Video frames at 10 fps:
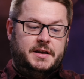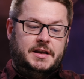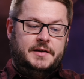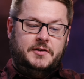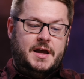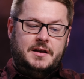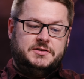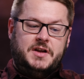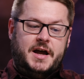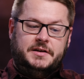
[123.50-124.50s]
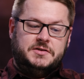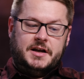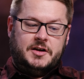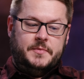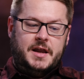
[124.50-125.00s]
even then, he's not, he's
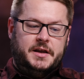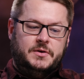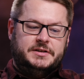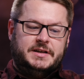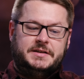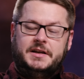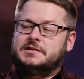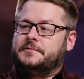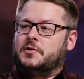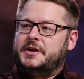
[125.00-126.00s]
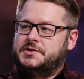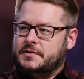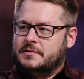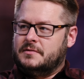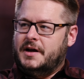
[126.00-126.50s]
not commanding you. He says he doesn't forbid
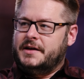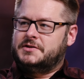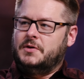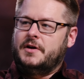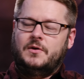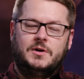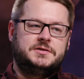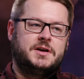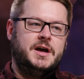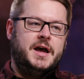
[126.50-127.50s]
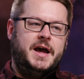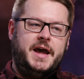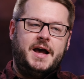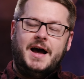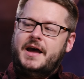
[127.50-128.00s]
you, right? so, in other words,
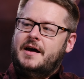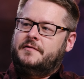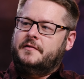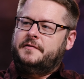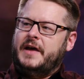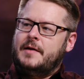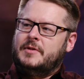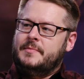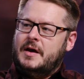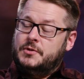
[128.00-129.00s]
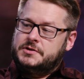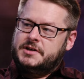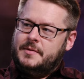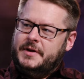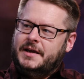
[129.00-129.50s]
hey, I have family
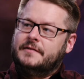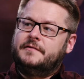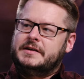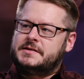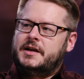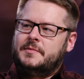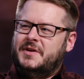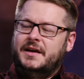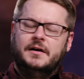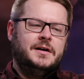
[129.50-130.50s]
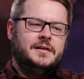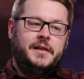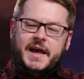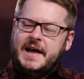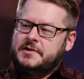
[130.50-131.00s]
members coming and visiting me.
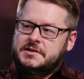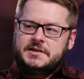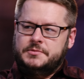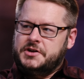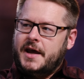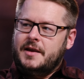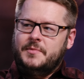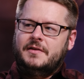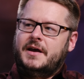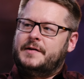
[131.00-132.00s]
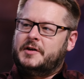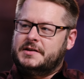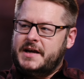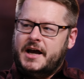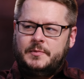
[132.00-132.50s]
They haven't subjugated me. They
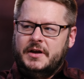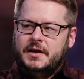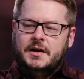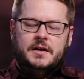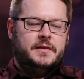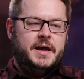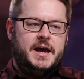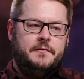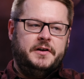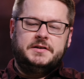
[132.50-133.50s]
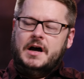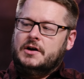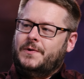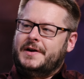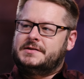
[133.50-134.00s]
haven't attacked me. They haven't
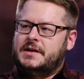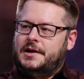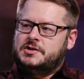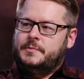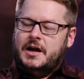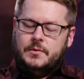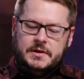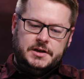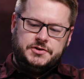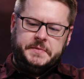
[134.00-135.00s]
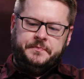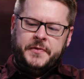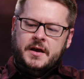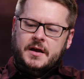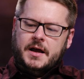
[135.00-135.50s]
uh, criticized my
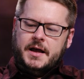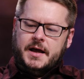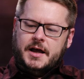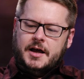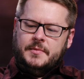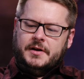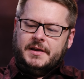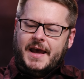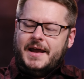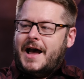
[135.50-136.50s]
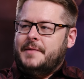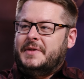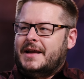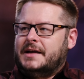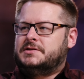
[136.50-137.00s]
religion. Um, can I
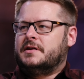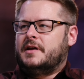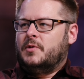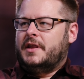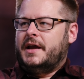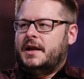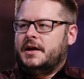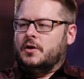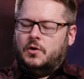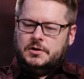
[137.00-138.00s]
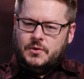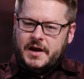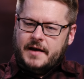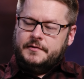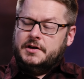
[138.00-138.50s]
be nice to them when they get here? Or
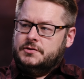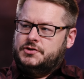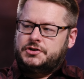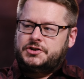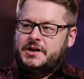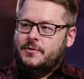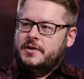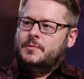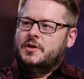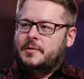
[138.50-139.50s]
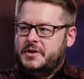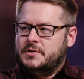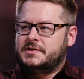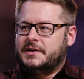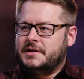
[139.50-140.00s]
do I have to just shower them with
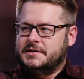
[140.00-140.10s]
abuse